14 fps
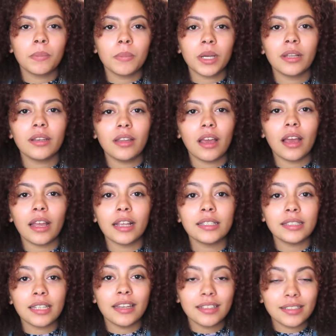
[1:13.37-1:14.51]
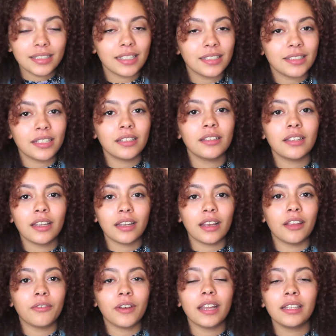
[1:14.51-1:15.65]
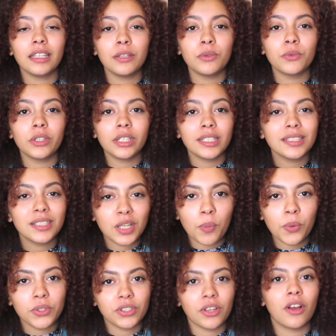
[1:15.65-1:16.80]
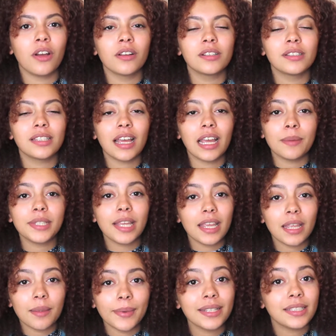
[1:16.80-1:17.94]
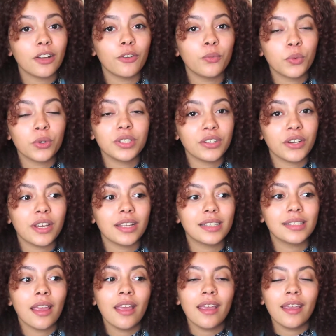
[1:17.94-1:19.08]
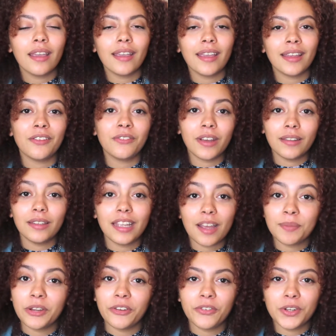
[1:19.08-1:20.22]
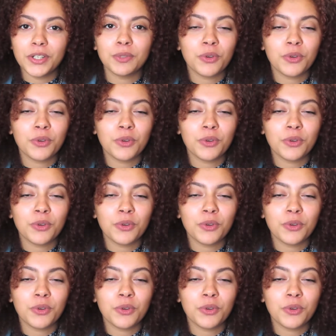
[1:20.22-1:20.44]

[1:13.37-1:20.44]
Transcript: But I stayed consistent and I finally released a couple of songs. I'm taking myself more serious and I finally had my first